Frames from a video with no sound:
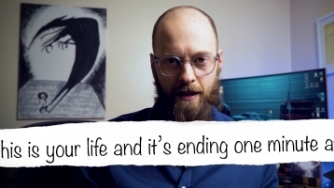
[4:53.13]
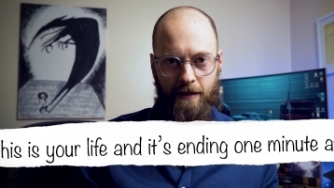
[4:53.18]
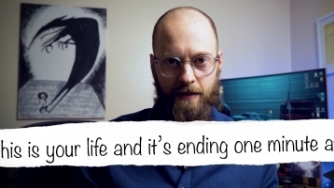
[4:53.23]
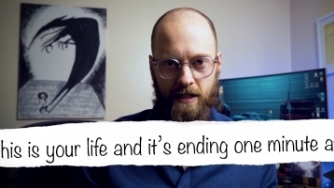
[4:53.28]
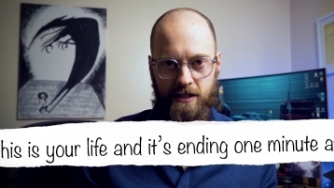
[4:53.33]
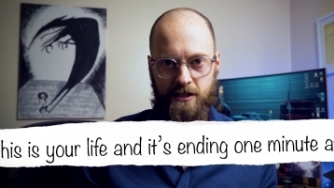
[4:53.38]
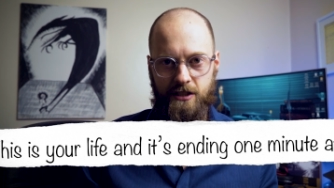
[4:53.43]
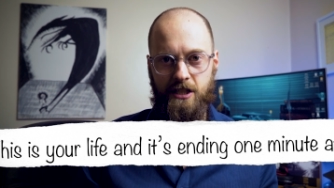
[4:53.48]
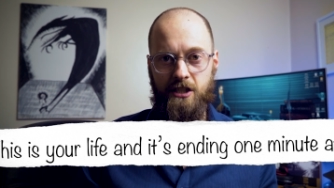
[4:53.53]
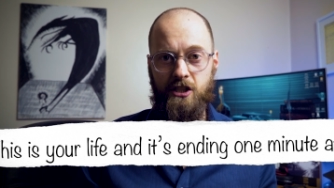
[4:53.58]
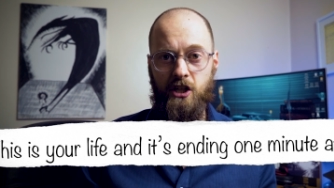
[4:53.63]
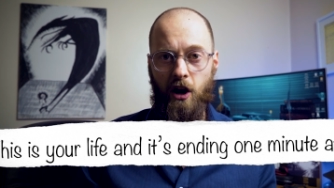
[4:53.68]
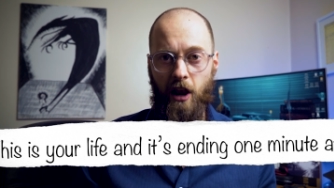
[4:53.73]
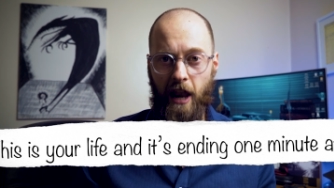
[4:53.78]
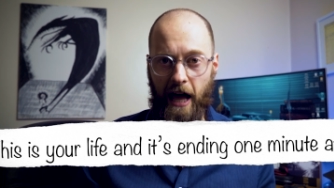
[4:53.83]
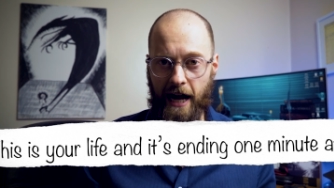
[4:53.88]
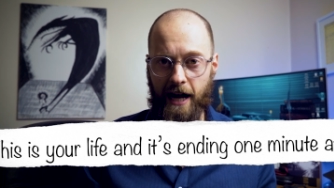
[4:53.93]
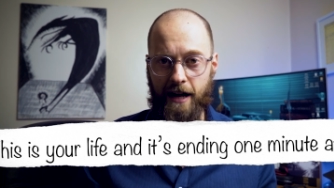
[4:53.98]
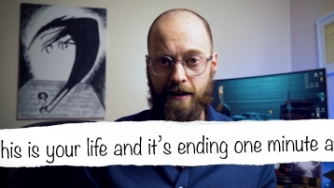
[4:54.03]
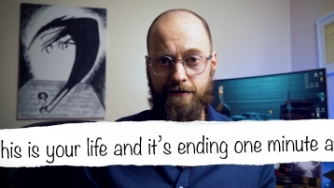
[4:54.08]
This is your
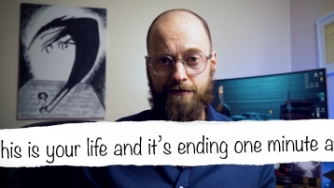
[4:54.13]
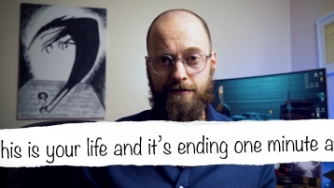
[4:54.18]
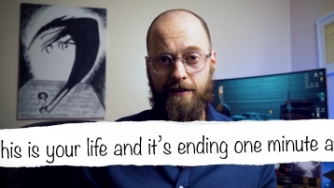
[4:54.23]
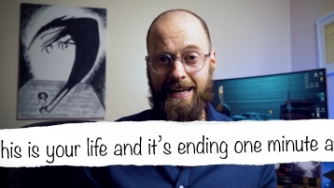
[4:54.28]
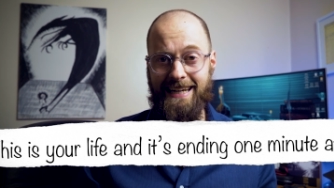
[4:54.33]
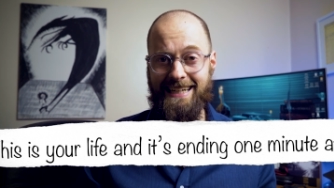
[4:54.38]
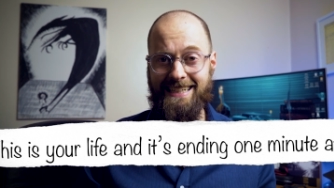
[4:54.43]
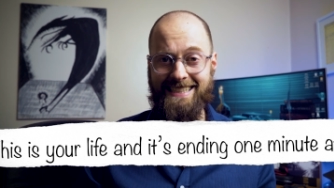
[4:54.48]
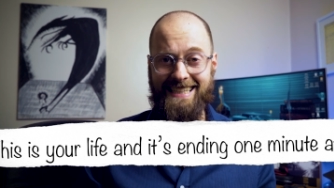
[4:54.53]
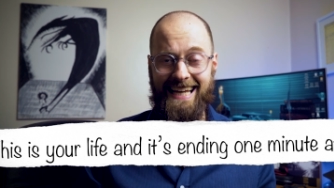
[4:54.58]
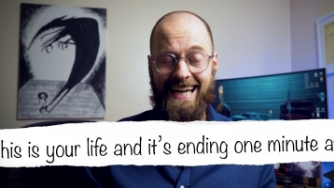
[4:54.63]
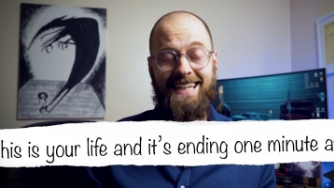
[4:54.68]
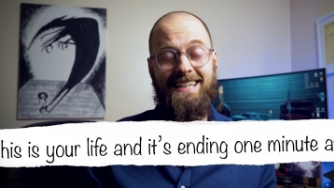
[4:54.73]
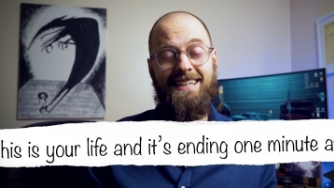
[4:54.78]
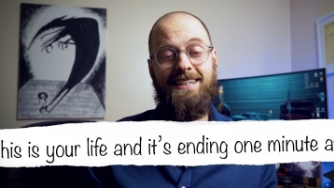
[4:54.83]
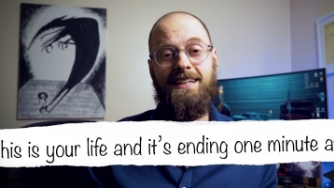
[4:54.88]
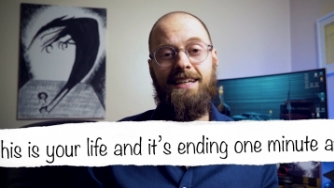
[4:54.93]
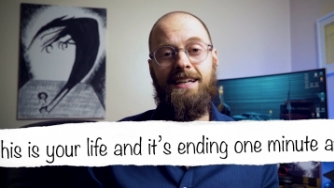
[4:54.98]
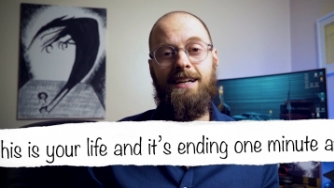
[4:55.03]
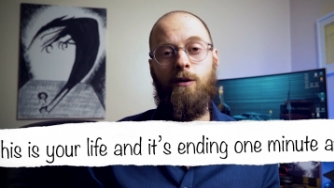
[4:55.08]
life and it's
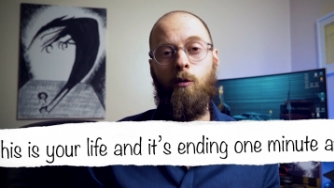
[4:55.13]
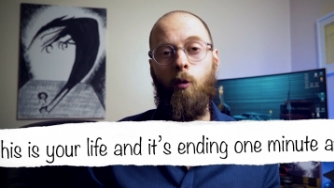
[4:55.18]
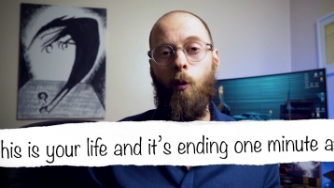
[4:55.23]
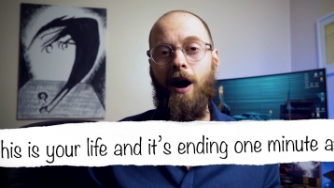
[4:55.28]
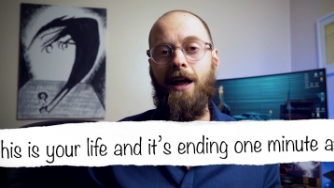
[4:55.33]
ending